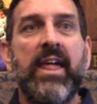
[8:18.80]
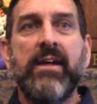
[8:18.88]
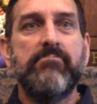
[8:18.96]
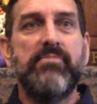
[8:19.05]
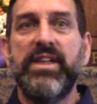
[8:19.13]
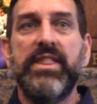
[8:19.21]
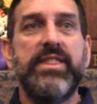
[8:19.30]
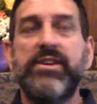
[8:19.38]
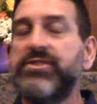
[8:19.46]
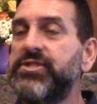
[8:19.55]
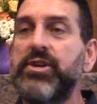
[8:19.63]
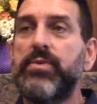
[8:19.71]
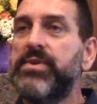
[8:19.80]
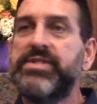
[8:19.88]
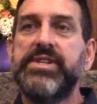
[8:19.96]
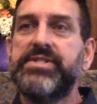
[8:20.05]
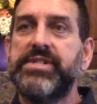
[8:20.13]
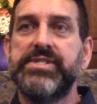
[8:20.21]
But there's no
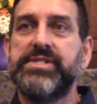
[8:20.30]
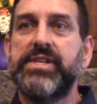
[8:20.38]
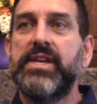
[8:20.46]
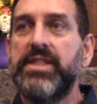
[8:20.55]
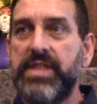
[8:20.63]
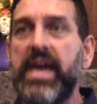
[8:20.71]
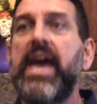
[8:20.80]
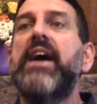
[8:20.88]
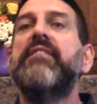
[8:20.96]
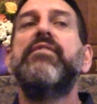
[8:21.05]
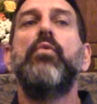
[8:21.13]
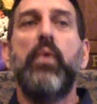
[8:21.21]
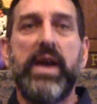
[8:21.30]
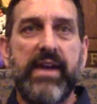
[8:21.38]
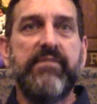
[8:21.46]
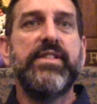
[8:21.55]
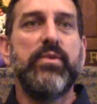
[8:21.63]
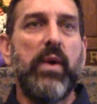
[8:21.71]
resistance. They have
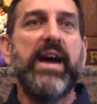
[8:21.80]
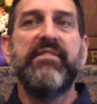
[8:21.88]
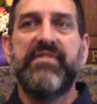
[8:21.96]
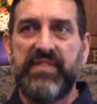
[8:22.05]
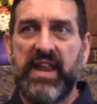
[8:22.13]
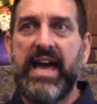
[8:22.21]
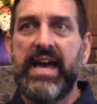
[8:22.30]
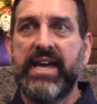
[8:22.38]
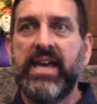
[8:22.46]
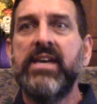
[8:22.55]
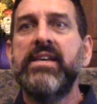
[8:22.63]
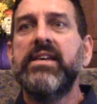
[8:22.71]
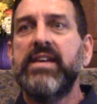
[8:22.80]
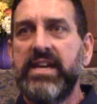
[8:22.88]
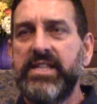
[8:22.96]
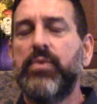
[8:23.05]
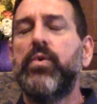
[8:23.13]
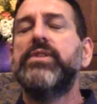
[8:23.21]
waved the white flag. In
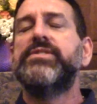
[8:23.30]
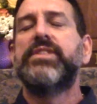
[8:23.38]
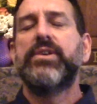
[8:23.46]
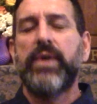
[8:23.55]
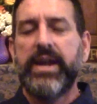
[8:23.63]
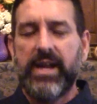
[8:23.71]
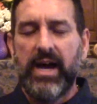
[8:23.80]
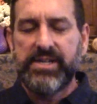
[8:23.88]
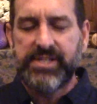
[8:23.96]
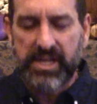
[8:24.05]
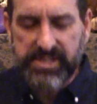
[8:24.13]
the words of the great Ajahn